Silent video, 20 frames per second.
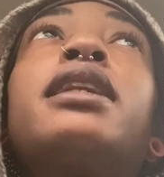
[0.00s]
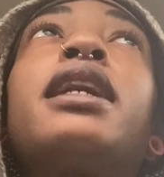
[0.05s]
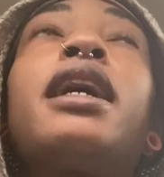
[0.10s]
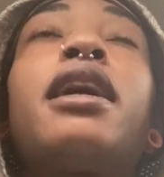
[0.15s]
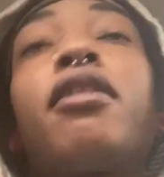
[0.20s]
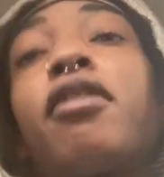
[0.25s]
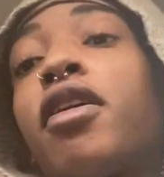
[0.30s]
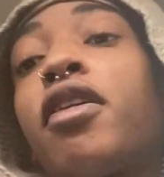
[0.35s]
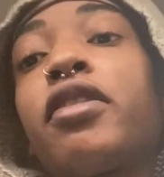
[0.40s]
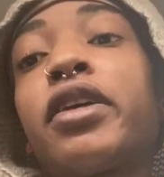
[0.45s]
I
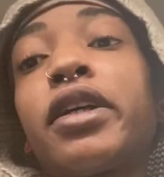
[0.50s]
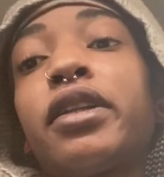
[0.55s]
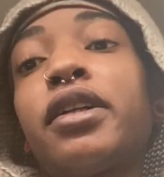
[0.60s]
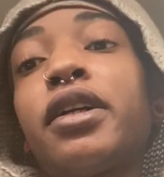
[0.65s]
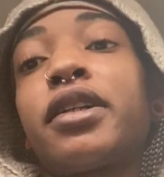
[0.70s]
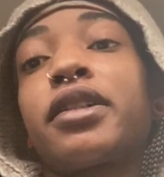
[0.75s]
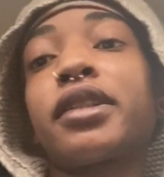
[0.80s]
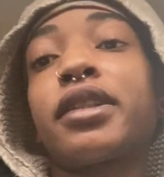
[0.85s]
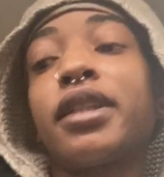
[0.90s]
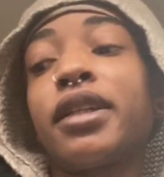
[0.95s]
already
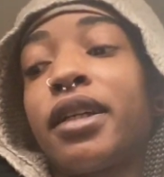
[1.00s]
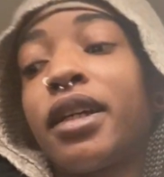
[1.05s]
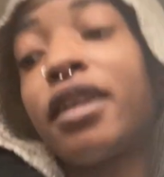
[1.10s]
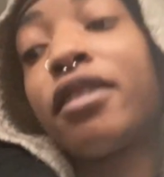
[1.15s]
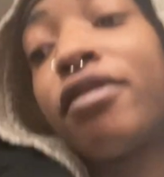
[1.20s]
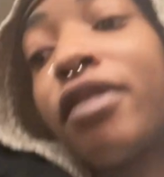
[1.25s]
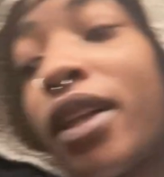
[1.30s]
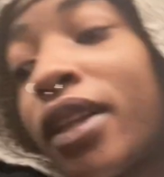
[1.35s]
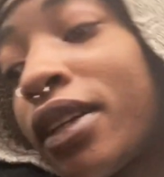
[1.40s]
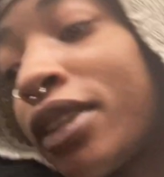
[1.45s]
lost it. It
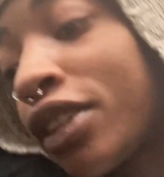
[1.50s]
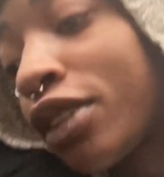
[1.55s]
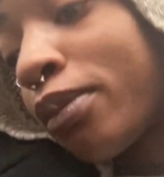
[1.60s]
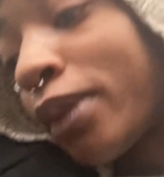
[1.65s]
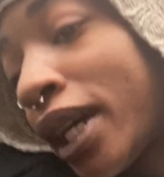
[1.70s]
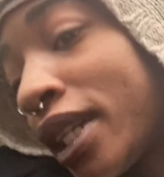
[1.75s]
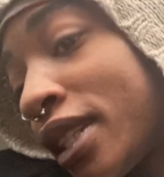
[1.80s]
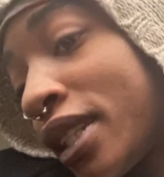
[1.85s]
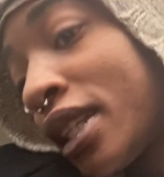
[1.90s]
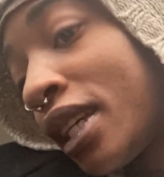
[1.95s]
fell under
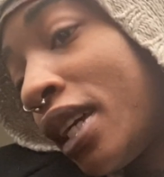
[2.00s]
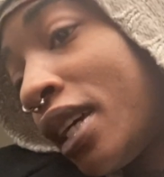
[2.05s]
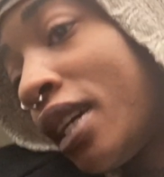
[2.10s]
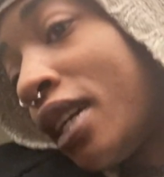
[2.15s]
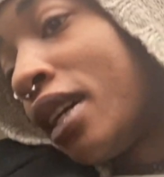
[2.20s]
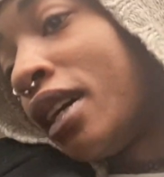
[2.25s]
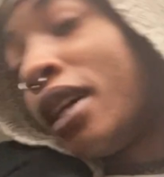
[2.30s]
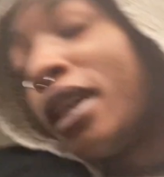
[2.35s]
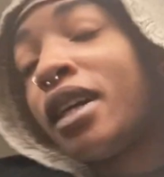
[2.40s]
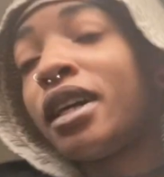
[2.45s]
my seat
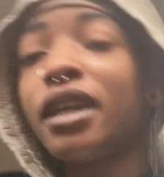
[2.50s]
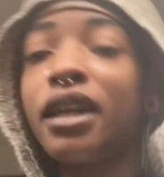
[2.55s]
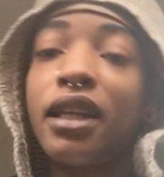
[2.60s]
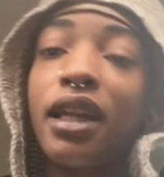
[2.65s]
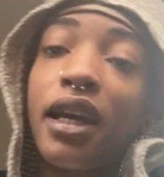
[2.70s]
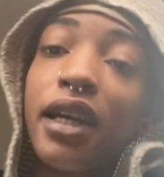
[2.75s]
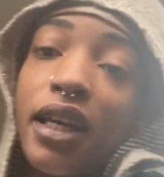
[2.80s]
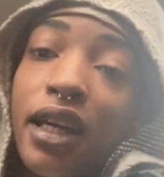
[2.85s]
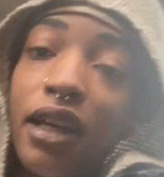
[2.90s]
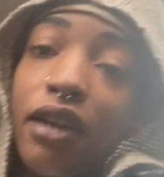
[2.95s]
and
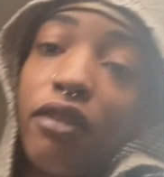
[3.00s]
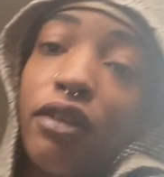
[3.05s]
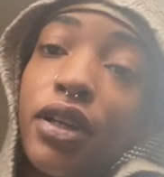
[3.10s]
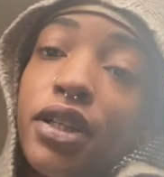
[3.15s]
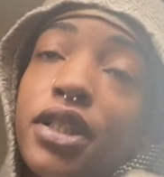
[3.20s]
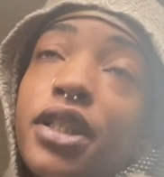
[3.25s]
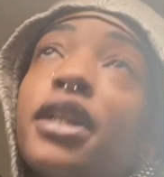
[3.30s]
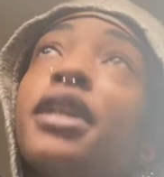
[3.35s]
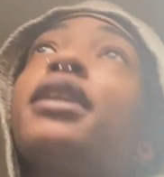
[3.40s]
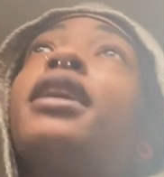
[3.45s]
I can't
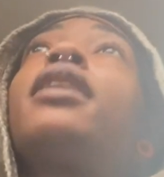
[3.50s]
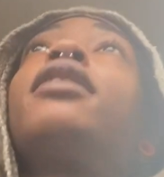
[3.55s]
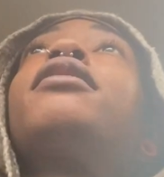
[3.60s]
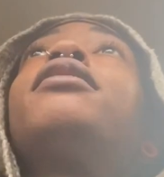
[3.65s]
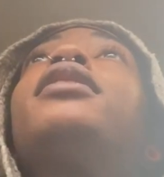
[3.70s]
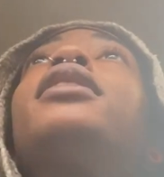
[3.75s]
reach it and I don't feel